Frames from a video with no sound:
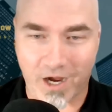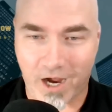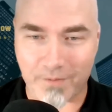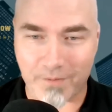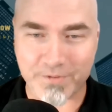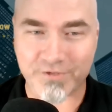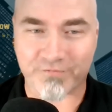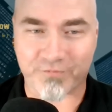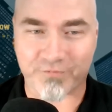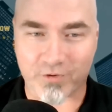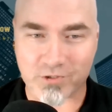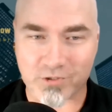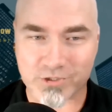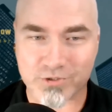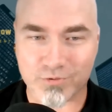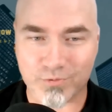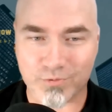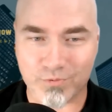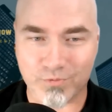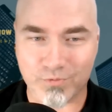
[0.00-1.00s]
I'll be the
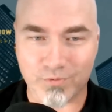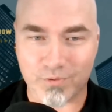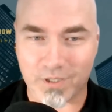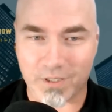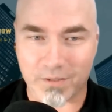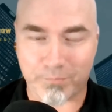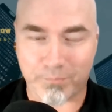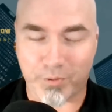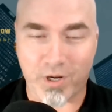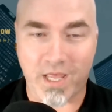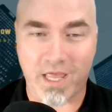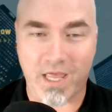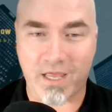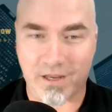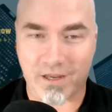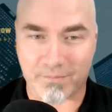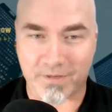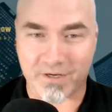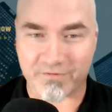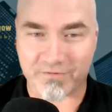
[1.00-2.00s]
first to put
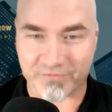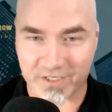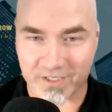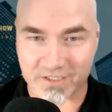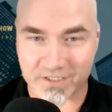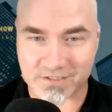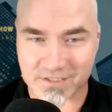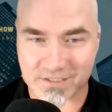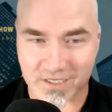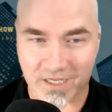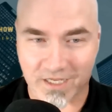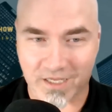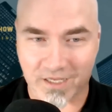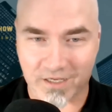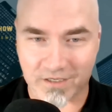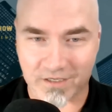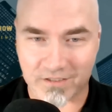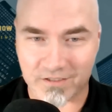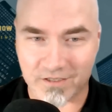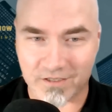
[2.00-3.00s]
egg on my face
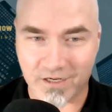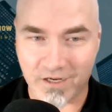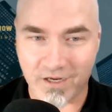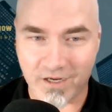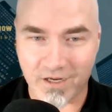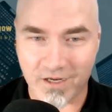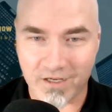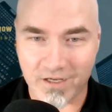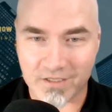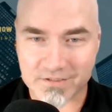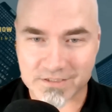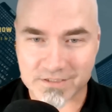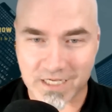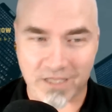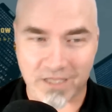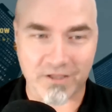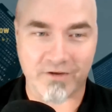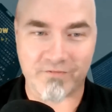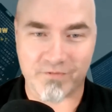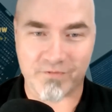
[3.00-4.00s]
and
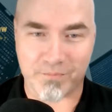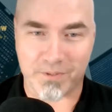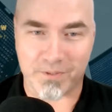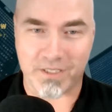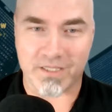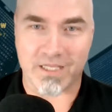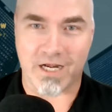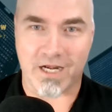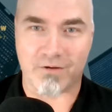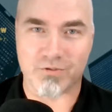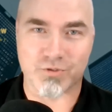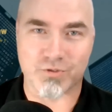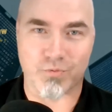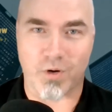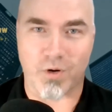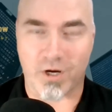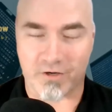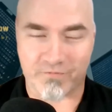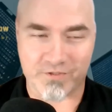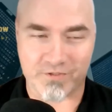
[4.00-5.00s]
tell everybody that I was
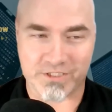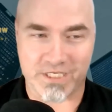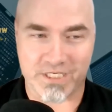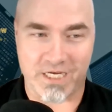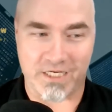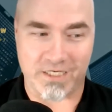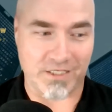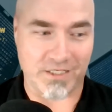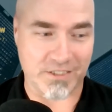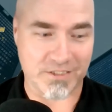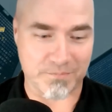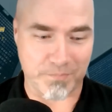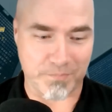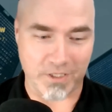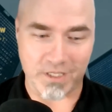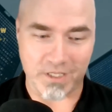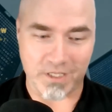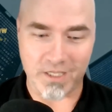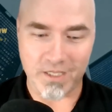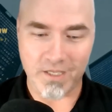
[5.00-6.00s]
wrong for saying this.
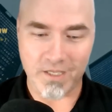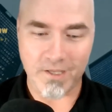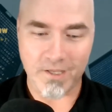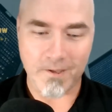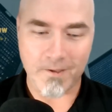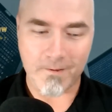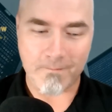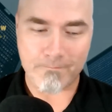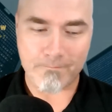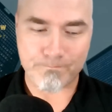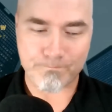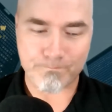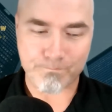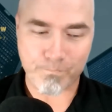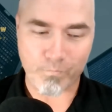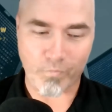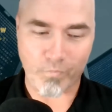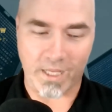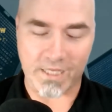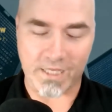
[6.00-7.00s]
But
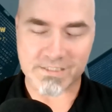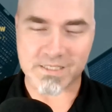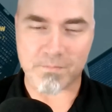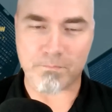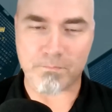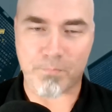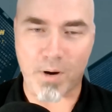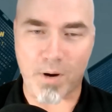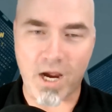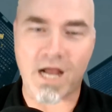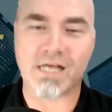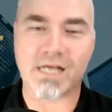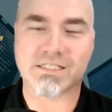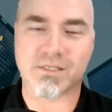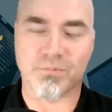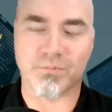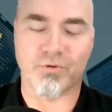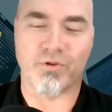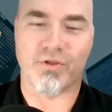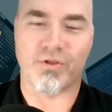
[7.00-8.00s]
it's
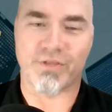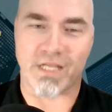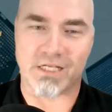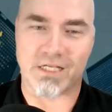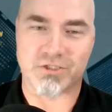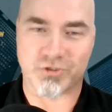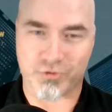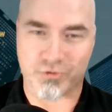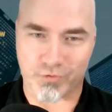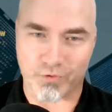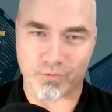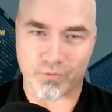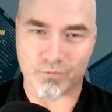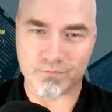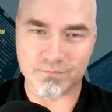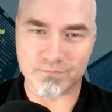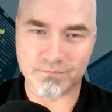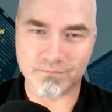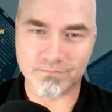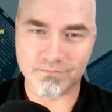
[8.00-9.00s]
impossible that that's true.
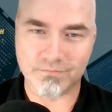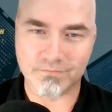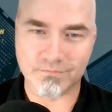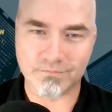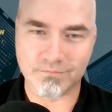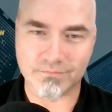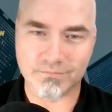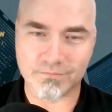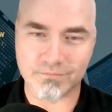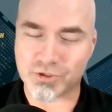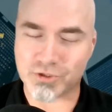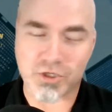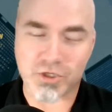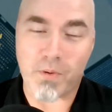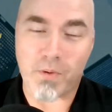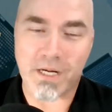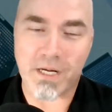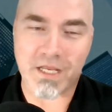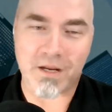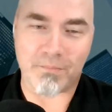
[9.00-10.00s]
There's
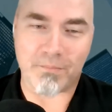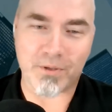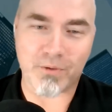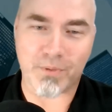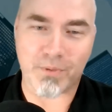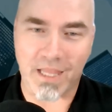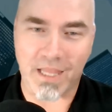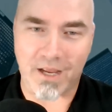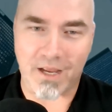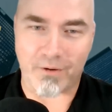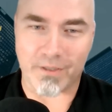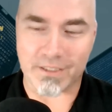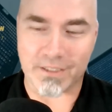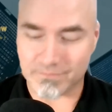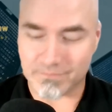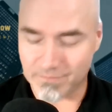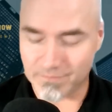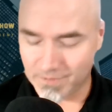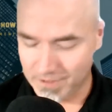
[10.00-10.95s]
no way the company would allow it.